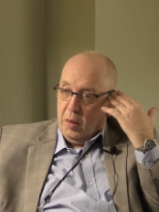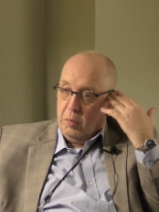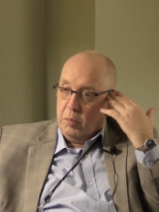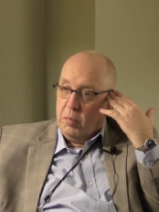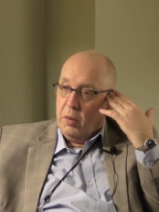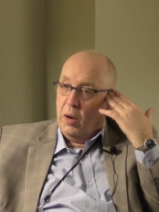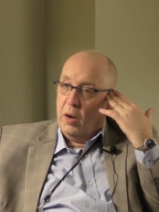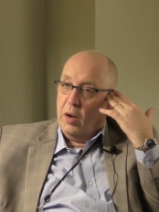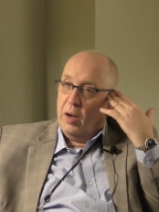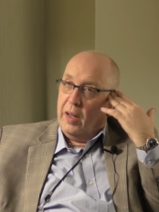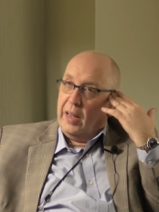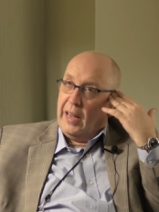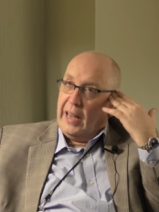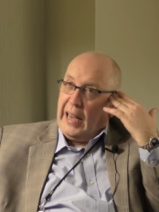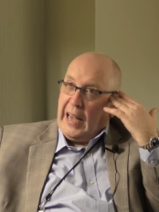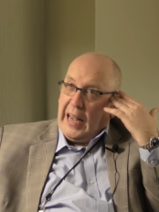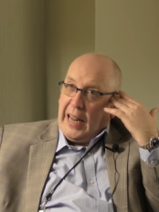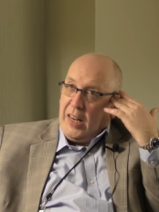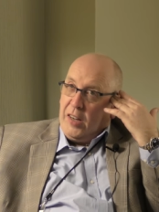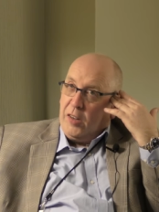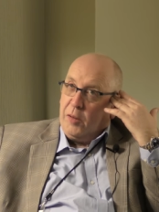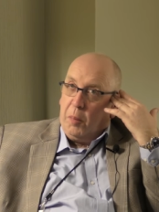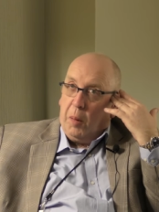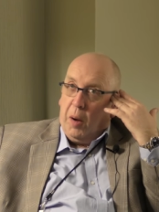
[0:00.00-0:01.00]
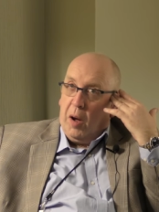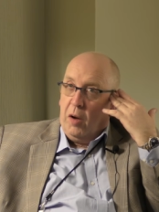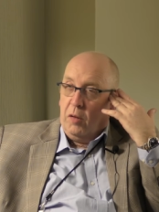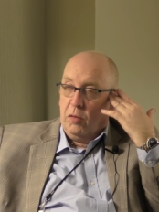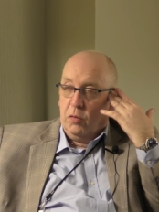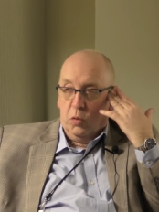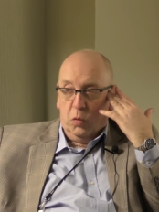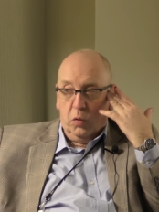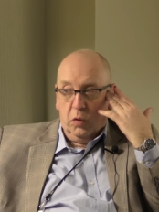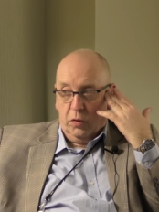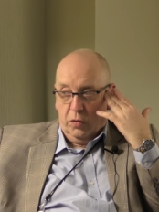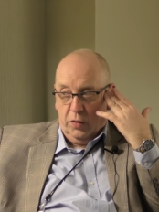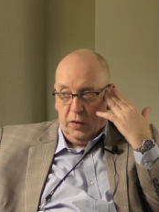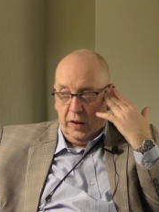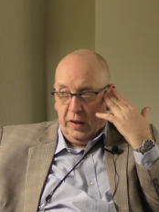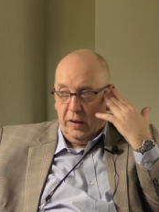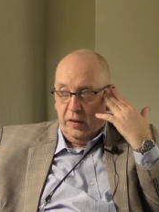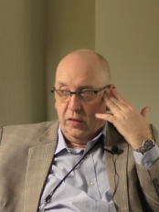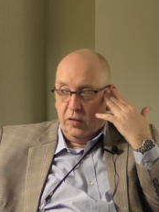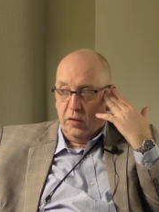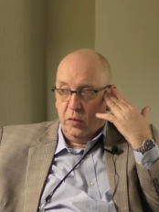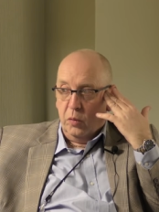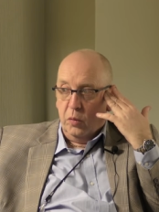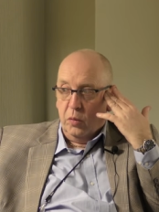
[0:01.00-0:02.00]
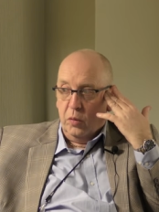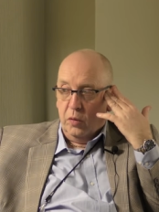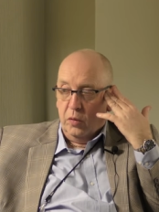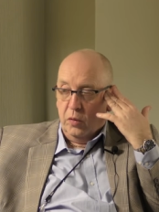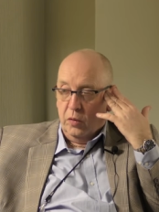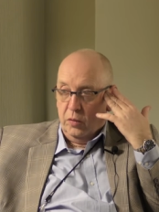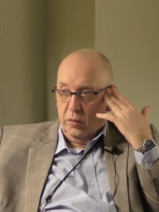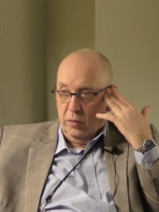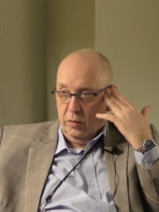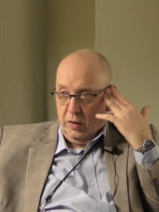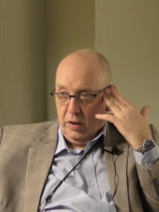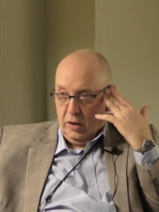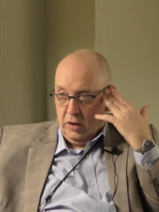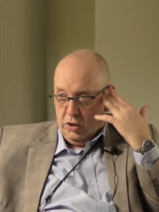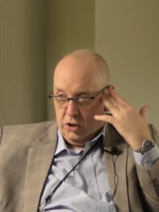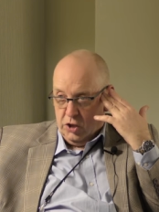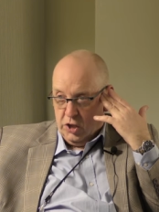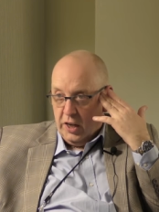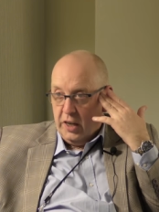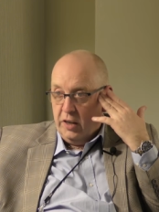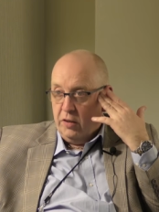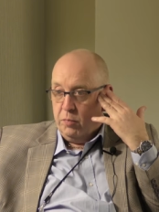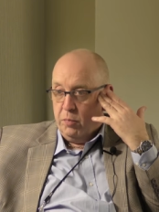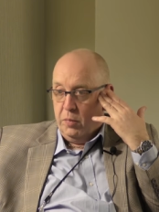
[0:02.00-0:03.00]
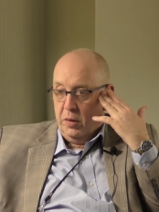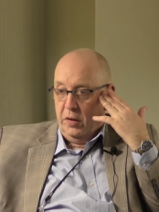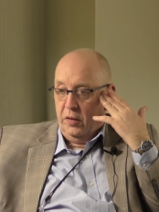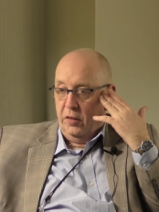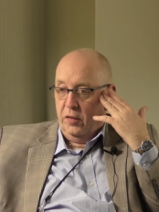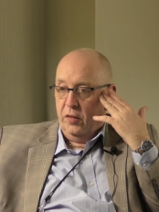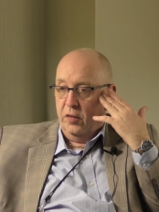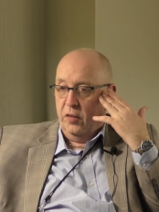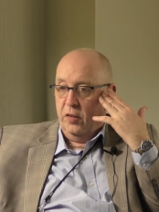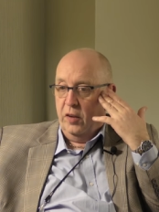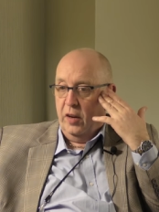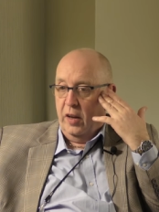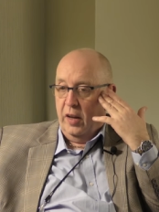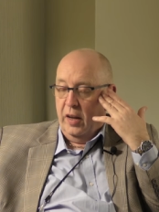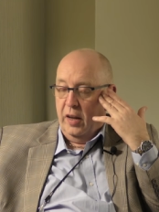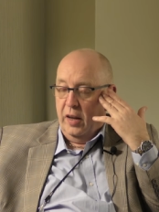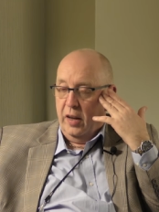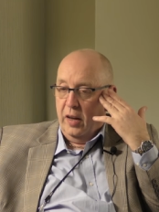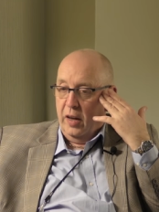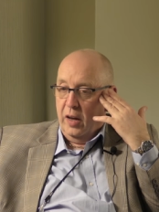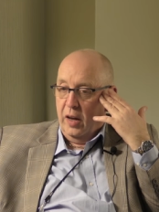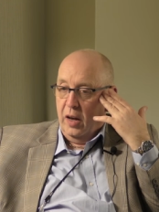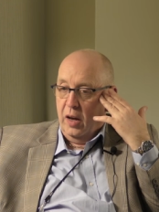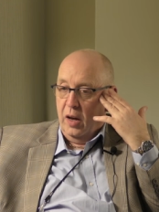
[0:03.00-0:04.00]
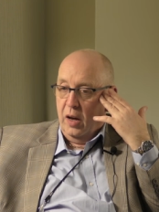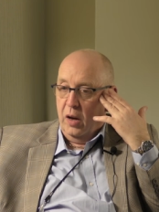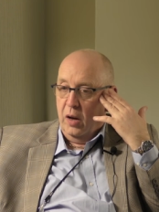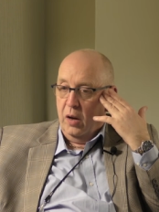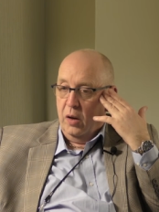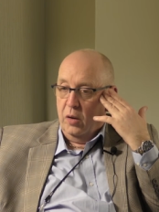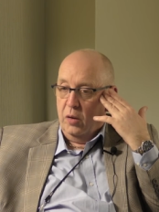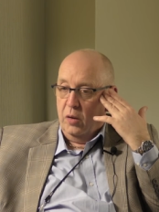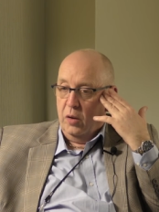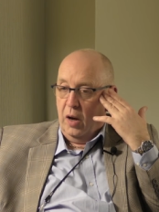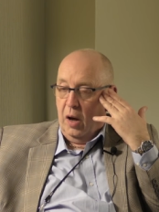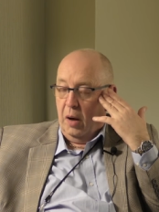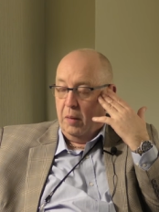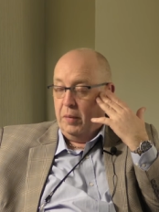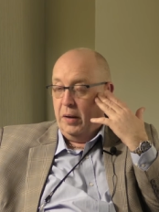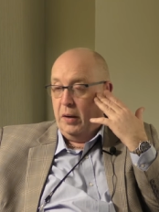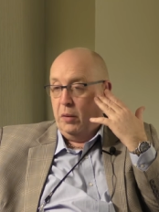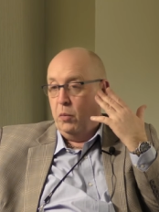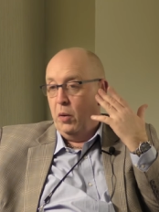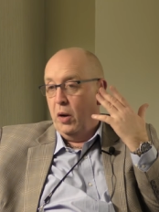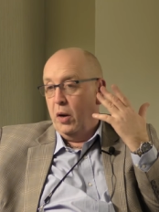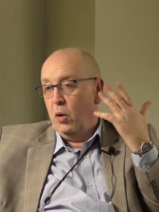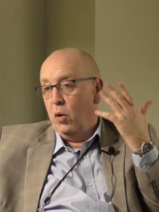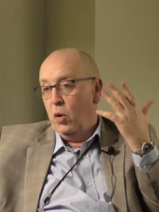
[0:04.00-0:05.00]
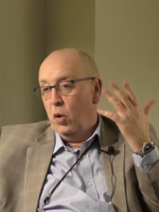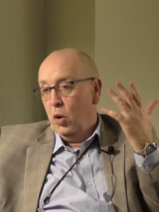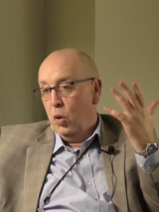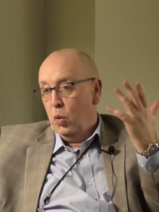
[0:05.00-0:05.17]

But in spite of all of these achievements, uh, I mean,